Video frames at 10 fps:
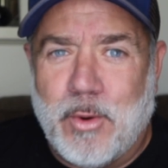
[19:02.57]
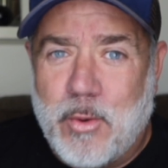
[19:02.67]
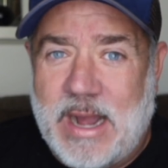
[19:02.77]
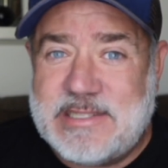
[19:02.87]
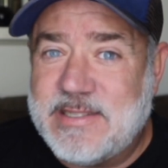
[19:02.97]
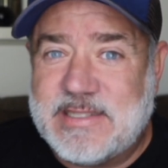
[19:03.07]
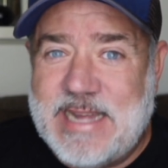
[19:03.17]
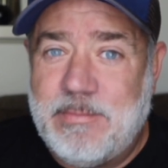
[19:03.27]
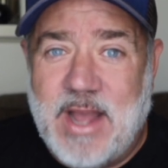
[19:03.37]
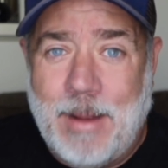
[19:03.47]
requests at the
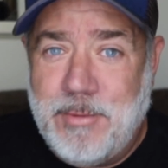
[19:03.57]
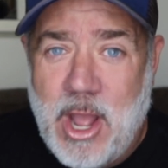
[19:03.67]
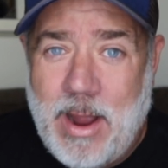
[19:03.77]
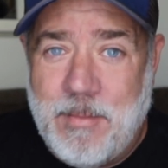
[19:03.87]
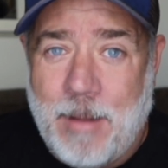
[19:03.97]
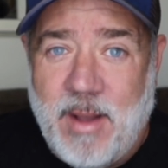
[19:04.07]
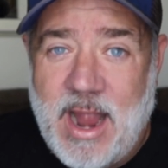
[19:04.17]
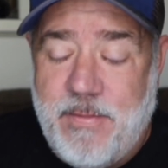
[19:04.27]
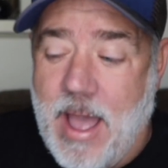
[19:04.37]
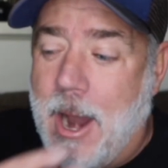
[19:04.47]
same time, no, I'm not
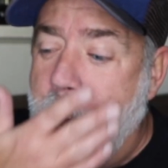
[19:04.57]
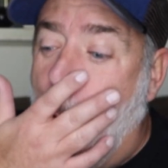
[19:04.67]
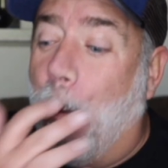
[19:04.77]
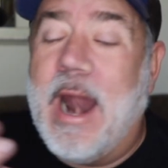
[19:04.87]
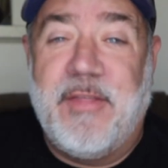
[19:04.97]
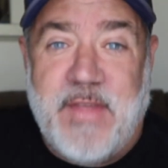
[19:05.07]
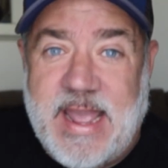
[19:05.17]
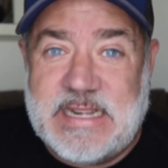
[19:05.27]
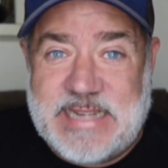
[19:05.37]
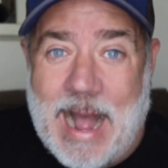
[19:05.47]
buying that. What I
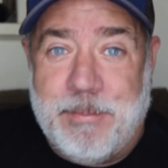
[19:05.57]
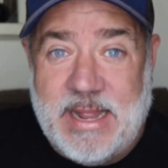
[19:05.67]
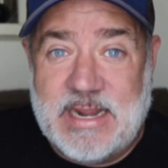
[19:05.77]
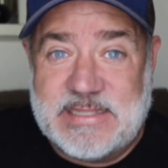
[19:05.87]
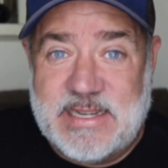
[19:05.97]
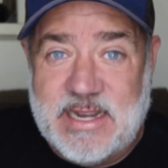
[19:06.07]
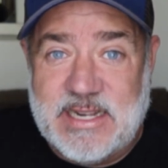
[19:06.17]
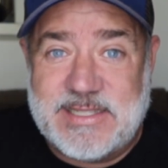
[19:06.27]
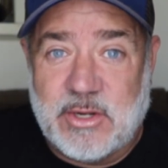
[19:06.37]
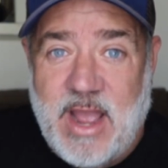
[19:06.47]
think is happening is
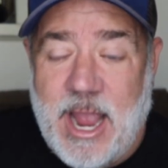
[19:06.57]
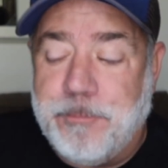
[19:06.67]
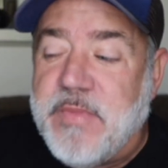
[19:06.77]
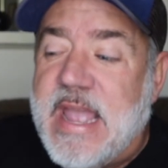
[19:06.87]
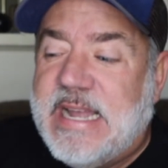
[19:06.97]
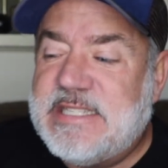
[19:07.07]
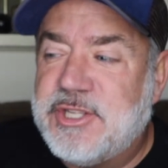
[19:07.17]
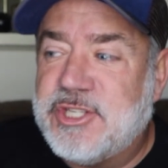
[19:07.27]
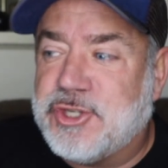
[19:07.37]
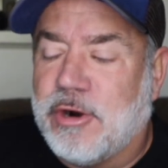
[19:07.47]
this, okay? Is that
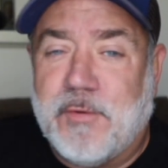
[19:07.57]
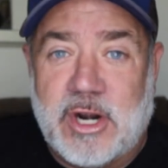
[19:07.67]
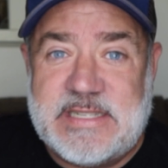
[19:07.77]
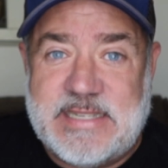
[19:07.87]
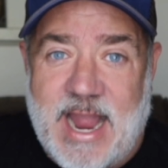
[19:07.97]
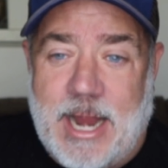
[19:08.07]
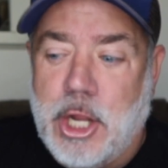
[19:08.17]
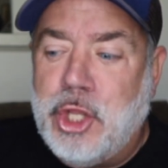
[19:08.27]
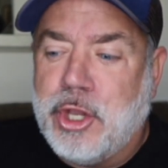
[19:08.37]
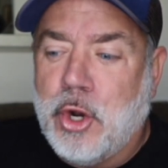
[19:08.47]
the server is
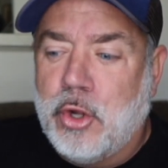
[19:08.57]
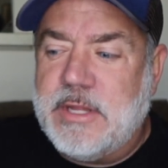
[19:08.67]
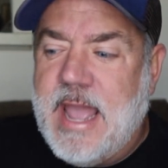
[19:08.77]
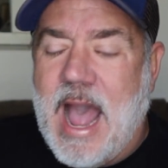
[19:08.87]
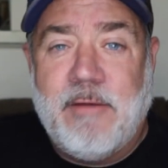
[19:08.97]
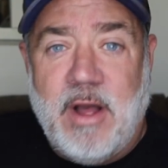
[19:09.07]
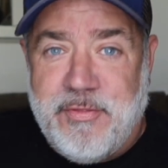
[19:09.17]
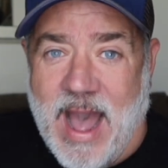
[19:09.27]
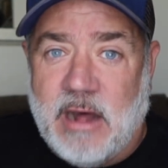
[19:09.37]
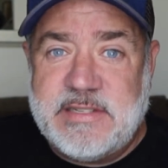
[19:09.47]
saying you can only have a
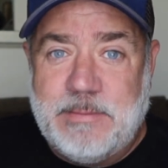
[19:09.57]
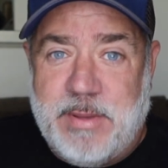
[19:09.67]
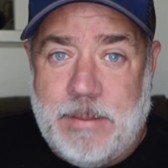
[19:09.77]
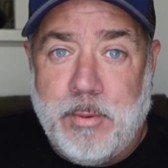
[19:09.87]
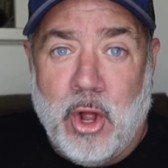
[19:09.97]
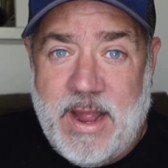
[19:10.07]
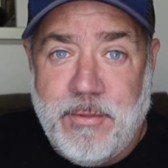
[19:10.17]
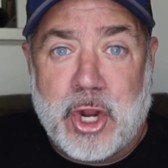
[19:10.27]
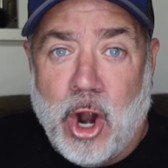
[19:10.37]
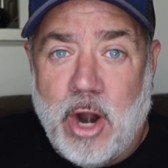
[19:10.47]
thousand people in
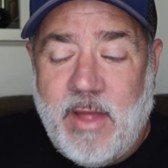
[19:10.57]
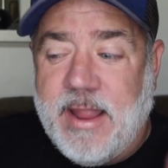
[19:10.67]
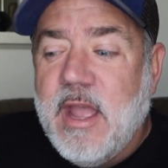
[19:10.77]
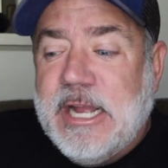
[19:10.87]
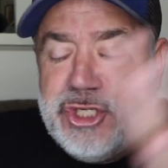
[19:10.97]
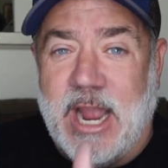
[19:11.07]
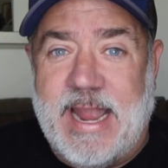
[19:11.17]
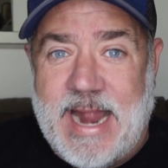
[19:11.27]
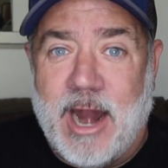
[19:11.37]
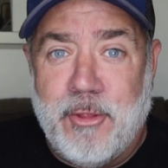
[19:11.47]
the cart, like
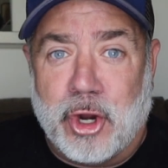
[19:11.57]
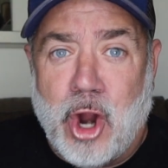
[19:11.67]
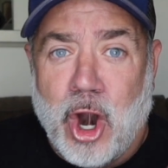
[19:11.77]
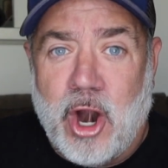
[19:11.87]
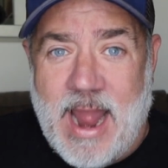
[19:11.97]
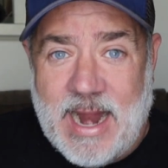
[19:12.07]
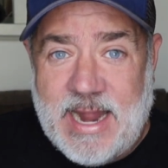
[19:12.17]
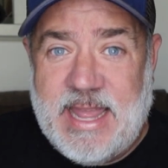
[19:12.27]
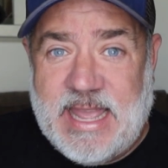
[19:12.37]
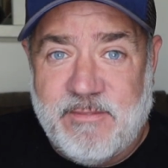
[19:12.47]
checking out of their cart at
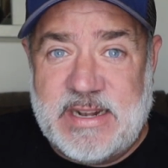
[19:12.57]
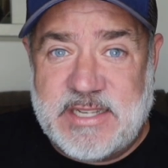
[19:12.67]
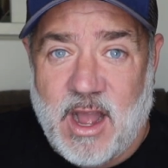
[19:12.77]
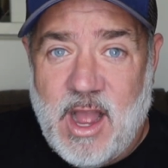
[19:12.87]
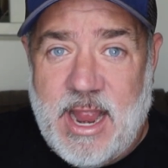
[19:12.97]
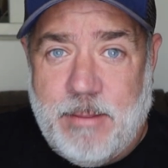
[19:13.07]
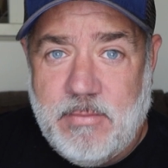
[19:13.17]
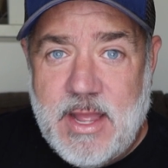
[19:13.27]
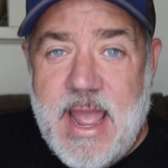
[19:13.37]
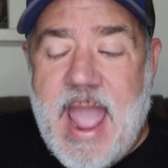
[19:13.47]
any given time.
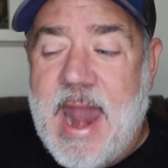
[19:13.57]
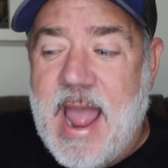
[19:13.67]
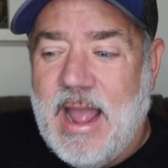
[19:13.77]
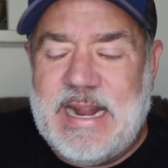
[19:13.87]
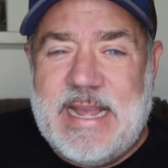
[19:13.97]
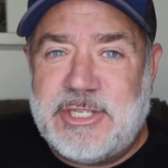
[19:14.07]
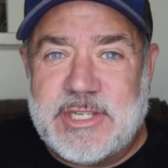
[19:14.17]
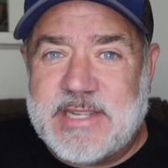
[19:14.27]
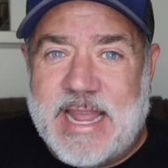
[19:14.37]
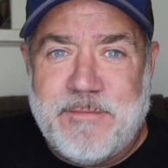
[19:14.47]
And it's
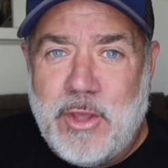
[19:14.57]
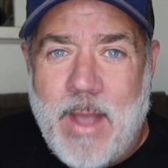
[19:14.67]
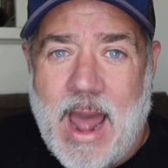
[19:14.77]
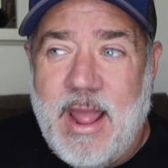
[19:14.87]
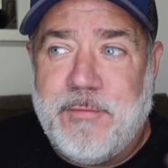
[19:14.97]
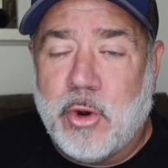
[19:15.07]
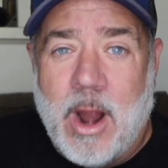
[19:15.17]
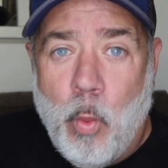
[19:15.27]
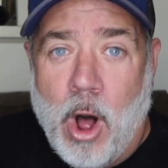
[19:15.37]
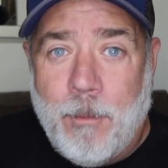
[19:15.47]
just like if you had, if you're
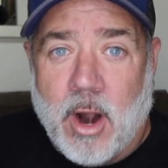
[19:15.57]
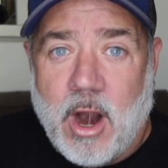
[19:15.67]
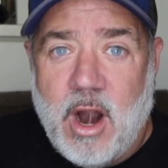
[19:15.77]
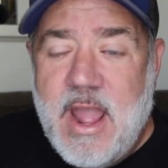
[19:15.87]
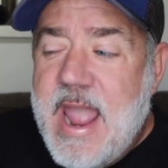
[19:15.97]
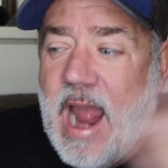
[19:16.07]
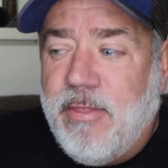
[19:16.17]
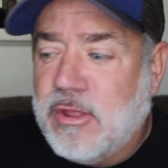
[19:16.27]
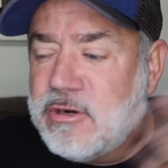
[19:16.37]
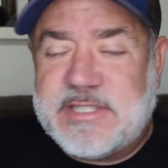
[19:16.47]
at Walmart and
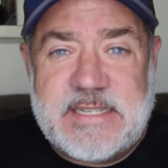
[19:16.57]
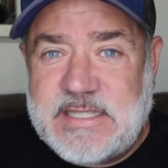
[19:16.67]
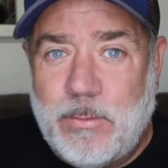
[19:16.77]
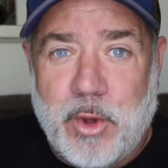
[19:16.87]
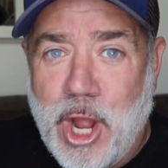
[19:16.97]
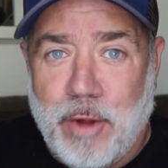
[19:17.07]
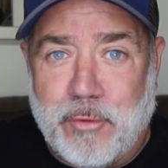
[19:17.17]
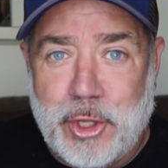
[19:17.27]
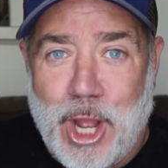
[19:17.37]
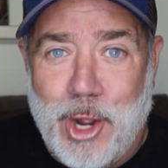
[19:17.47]
their system would
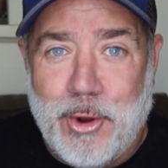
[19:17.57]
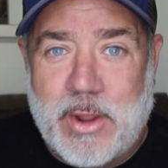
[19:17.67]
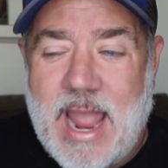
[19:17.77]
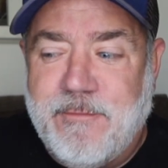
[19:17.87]
overload, okay?